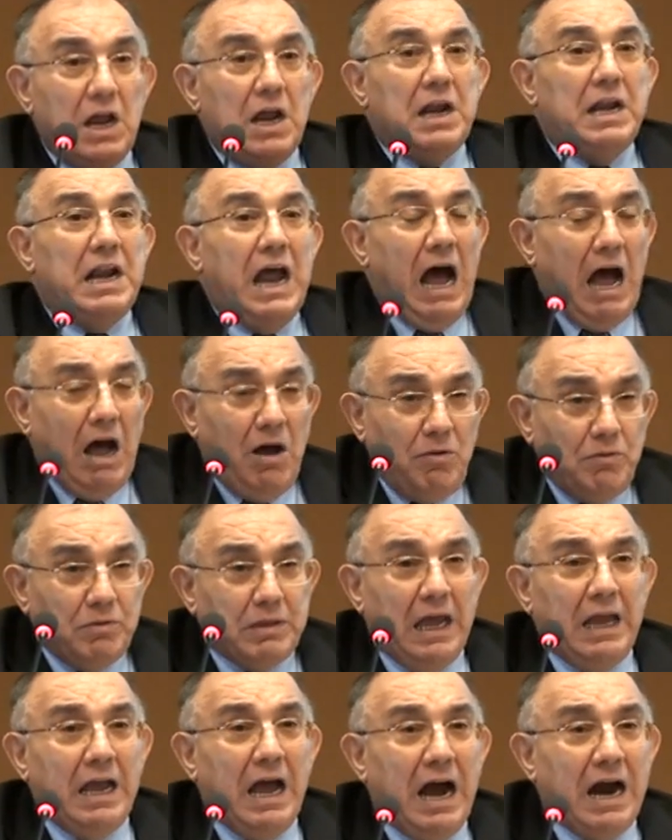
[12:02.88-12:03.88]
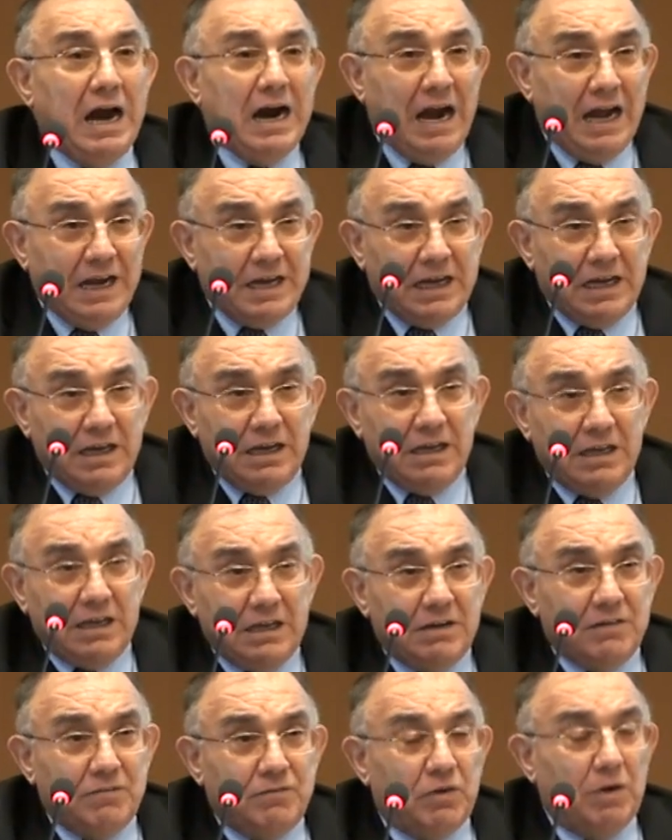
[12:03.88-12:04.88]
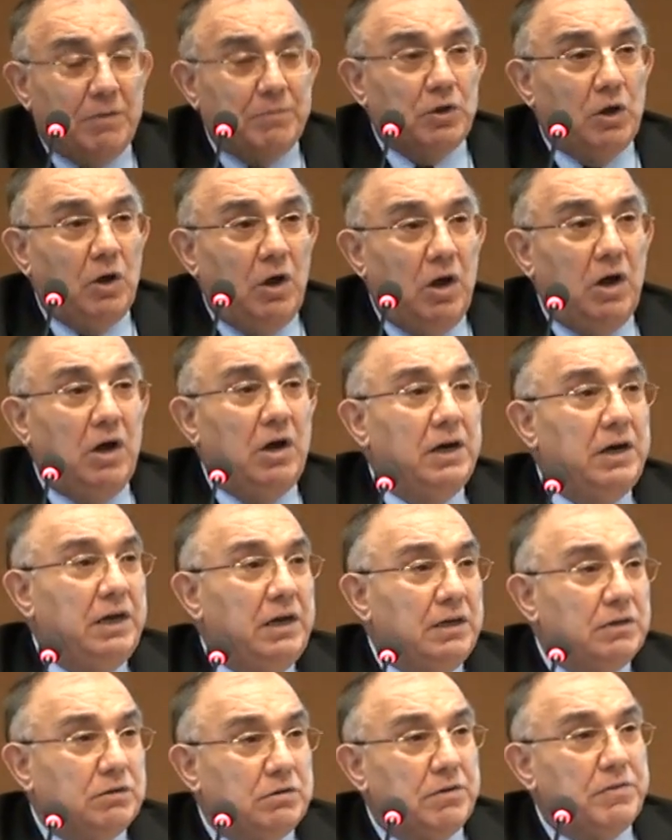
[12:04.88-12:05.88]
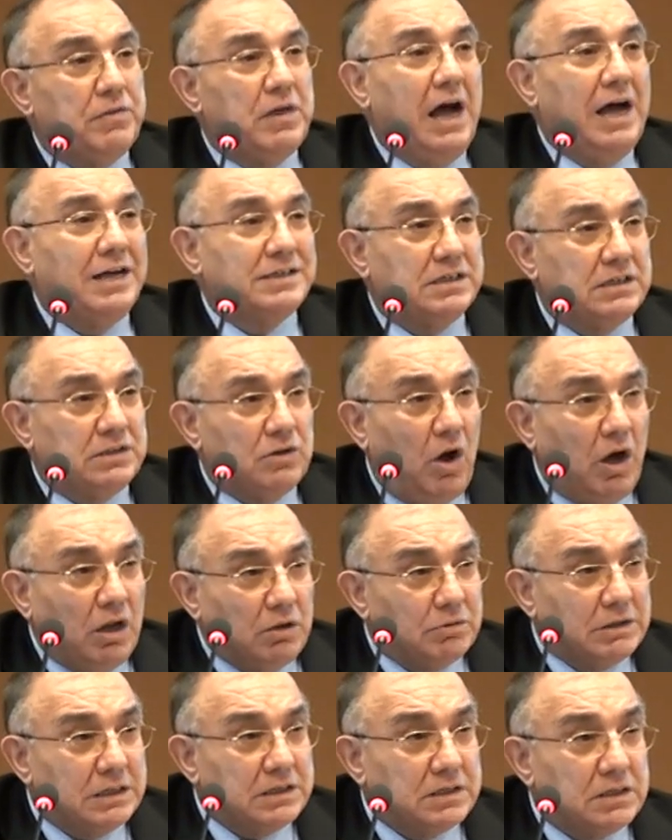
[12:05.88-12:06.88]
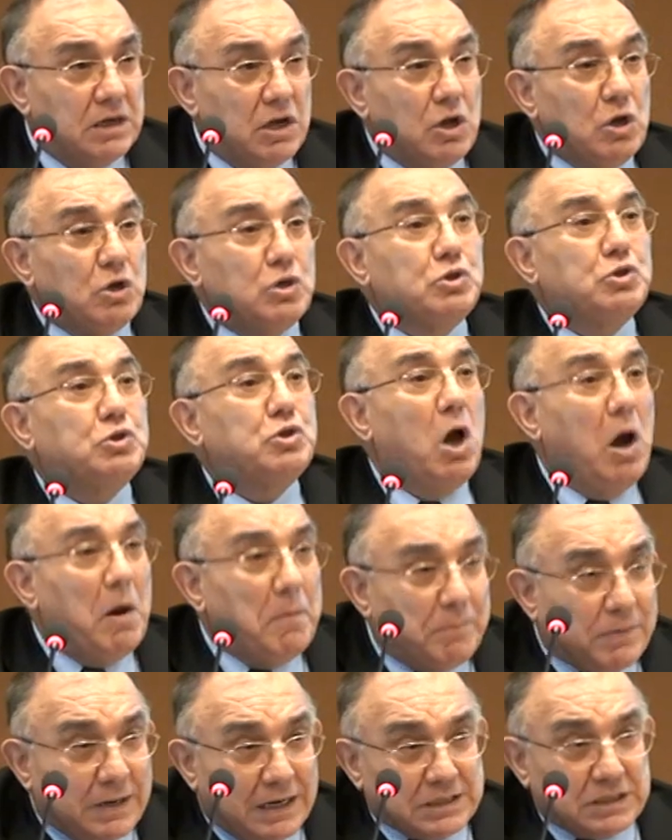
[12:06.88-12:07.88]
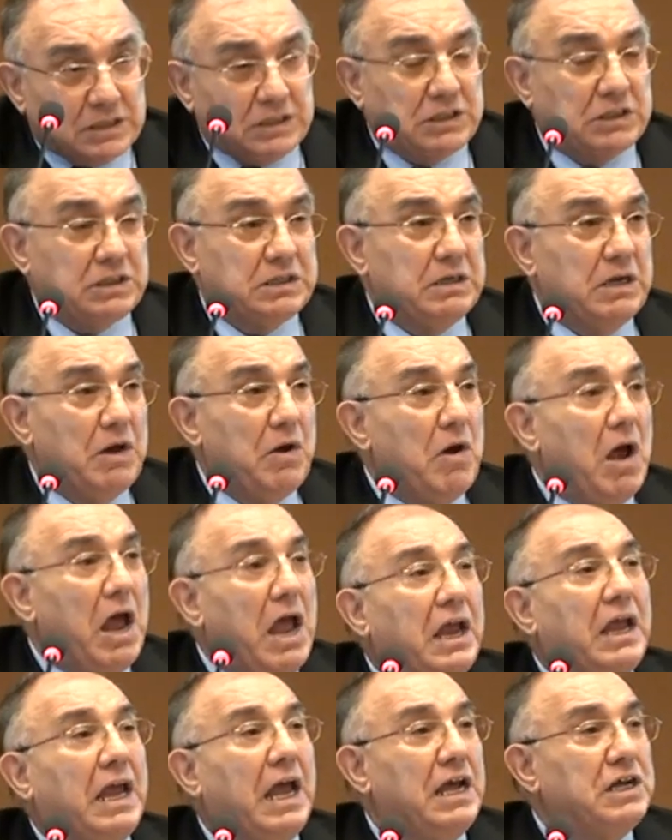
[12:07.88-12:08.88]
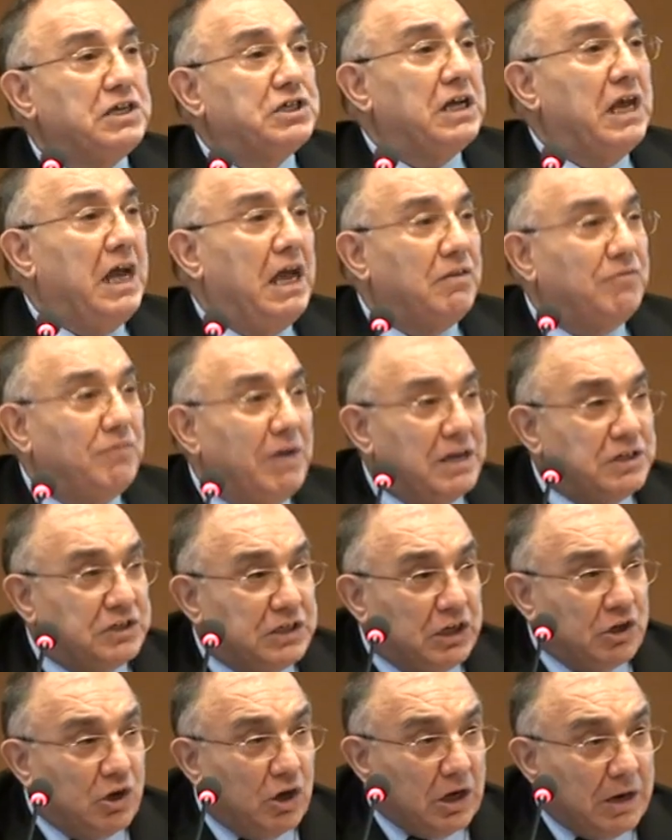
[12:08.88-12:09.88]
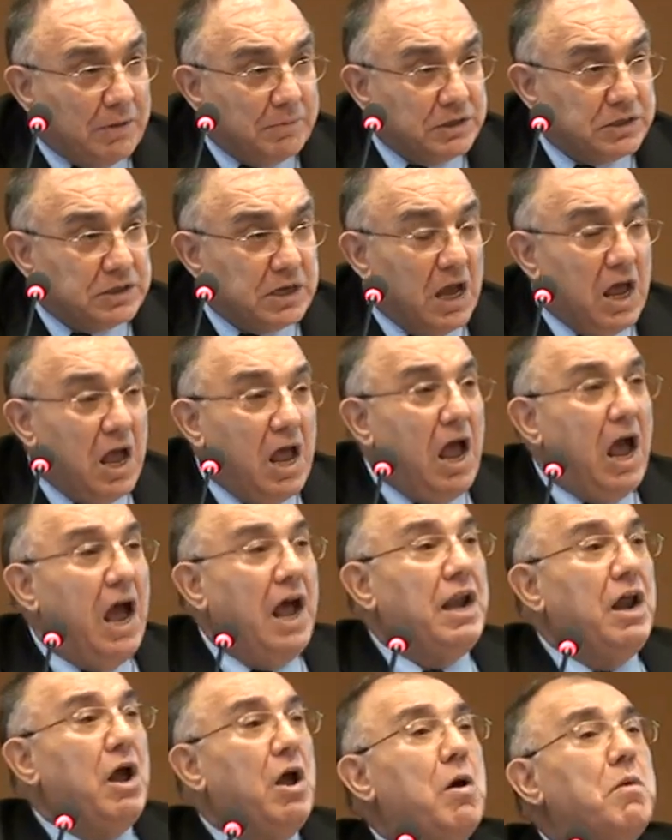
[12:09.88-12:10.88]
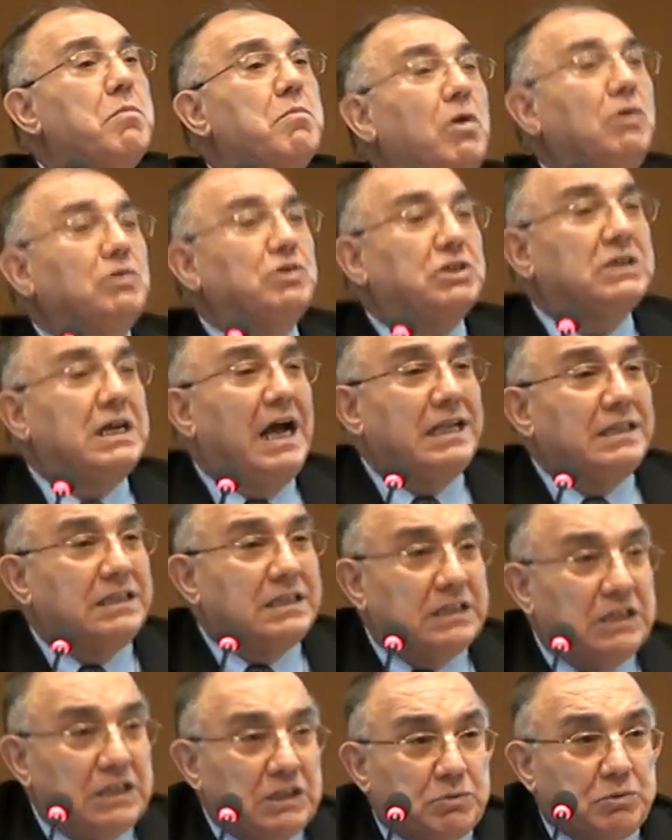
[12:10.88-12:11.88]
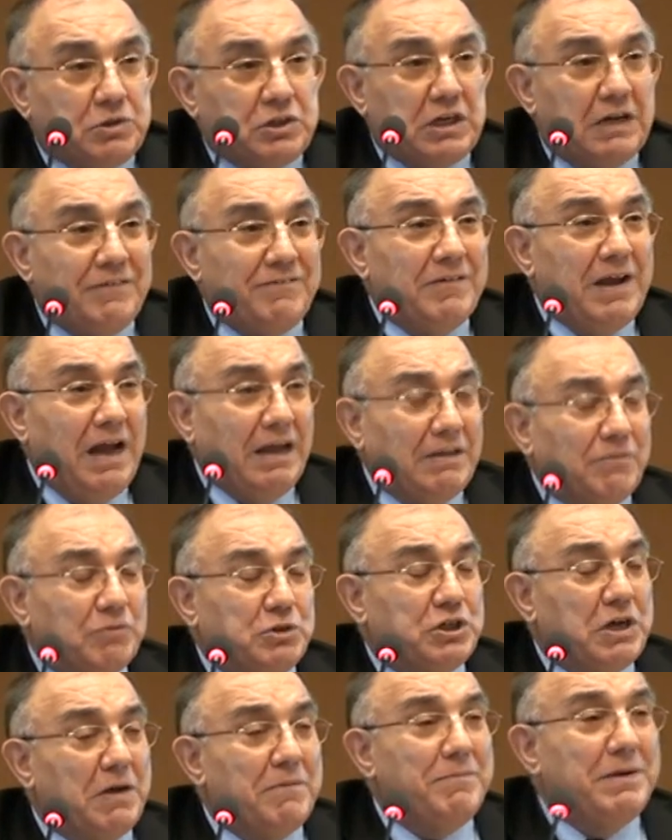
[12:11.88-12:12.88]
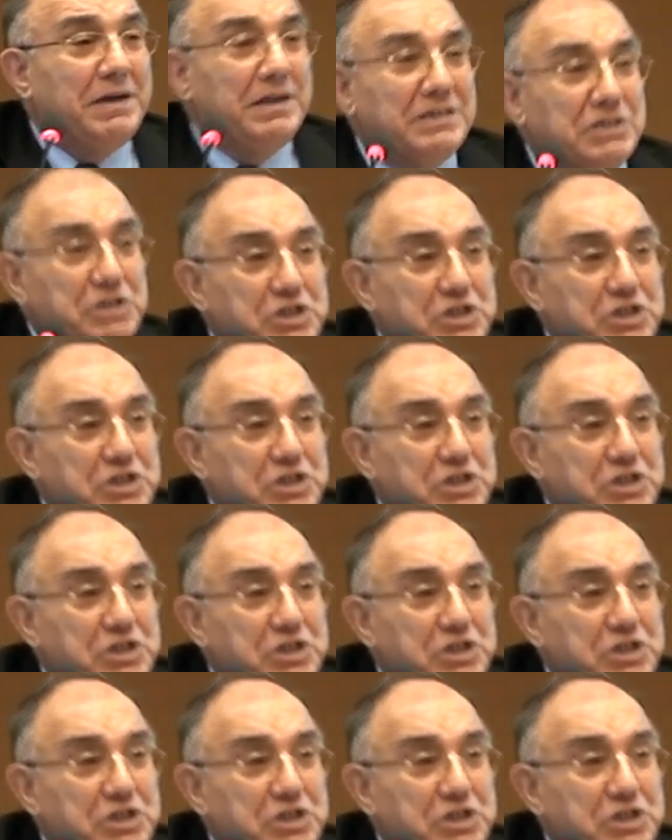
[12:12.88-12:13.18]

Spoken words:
Now they are running, from the early 2000s onwards, surpluses against advanced economies. And most countries which have been